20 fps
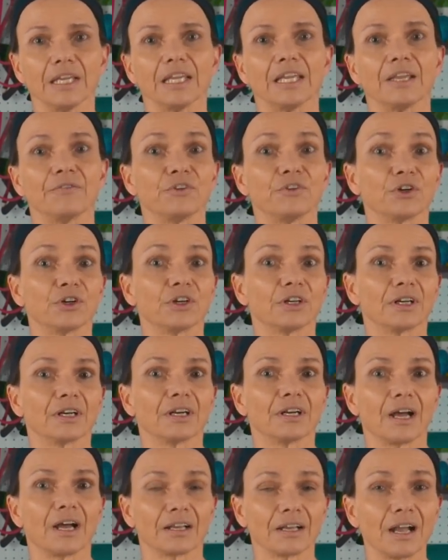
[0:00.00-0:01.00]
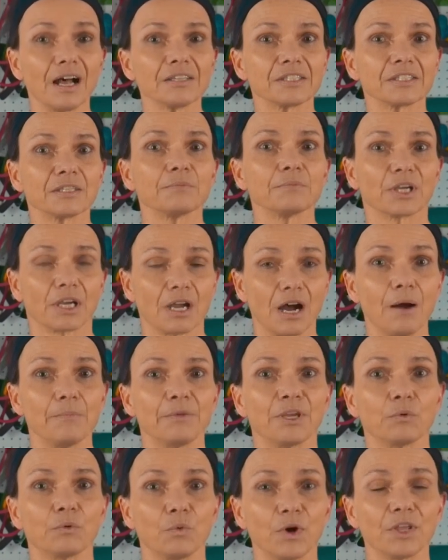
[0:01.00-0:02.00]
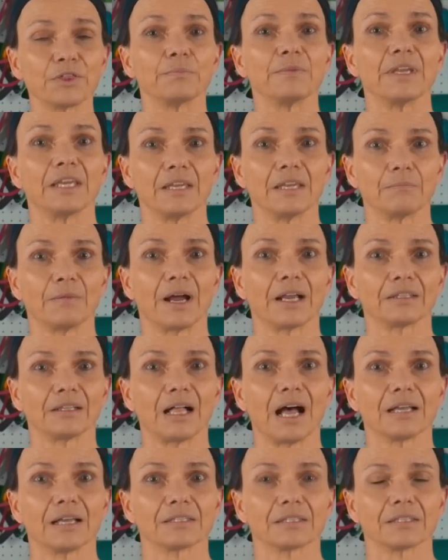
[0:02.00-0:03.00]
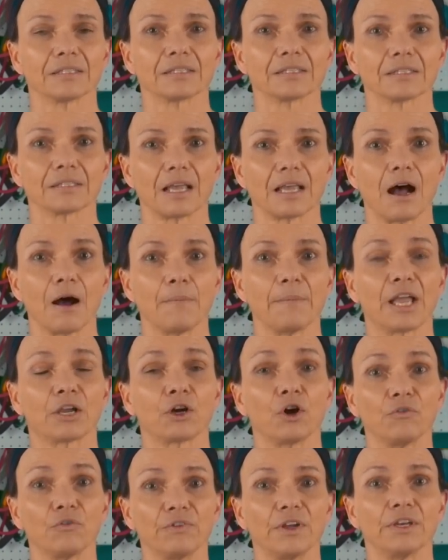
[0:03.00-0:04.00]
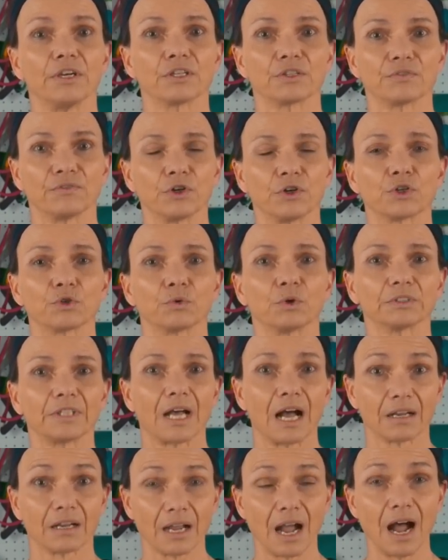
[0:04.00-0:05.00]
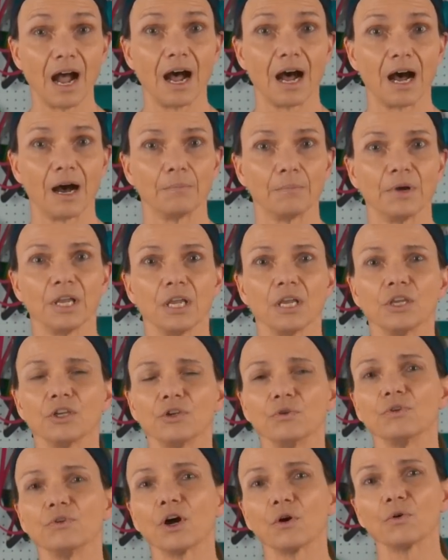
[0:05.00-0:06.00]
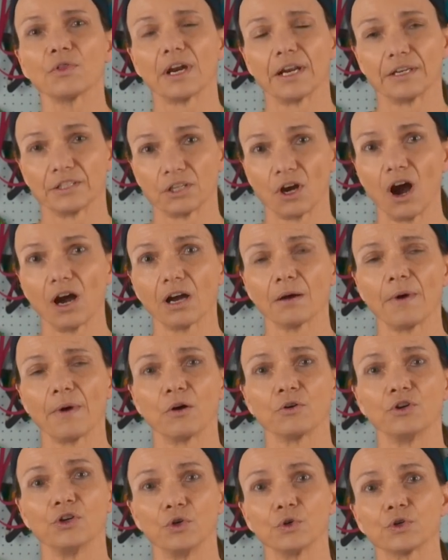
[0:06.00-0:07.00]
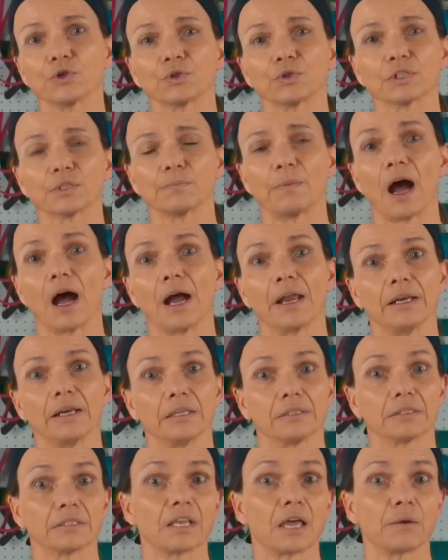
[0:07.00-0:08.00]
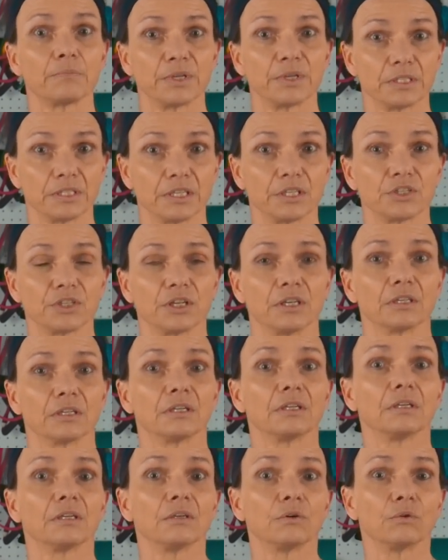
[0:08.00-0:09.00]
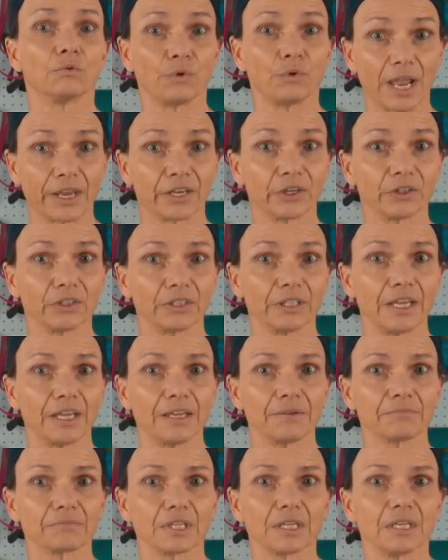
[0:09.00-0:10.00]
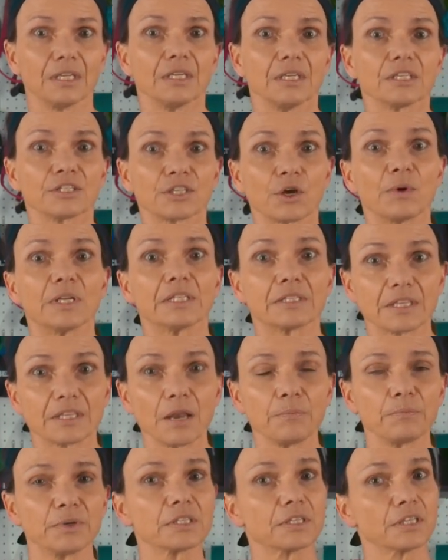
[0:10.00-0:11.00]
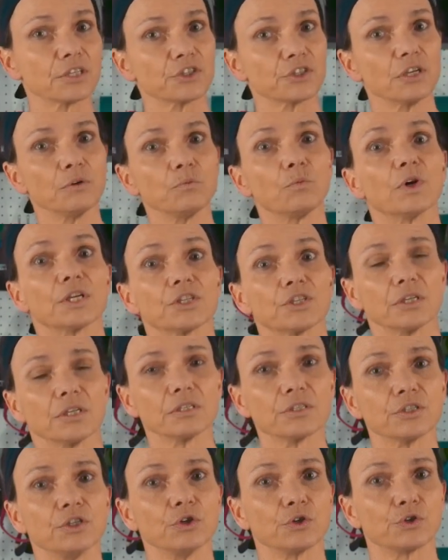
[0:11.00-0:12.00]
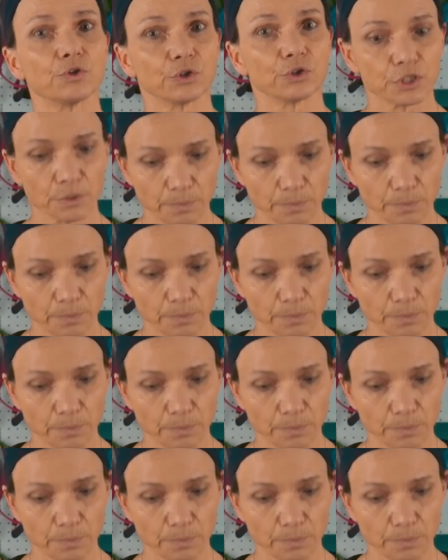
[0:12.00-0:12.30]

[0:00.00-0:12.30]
If you're accustomed to coming with me in my classes at gofitnessvirtual.com, you know that I talk about neutral spine and set position regularly. So in set position, which is neutral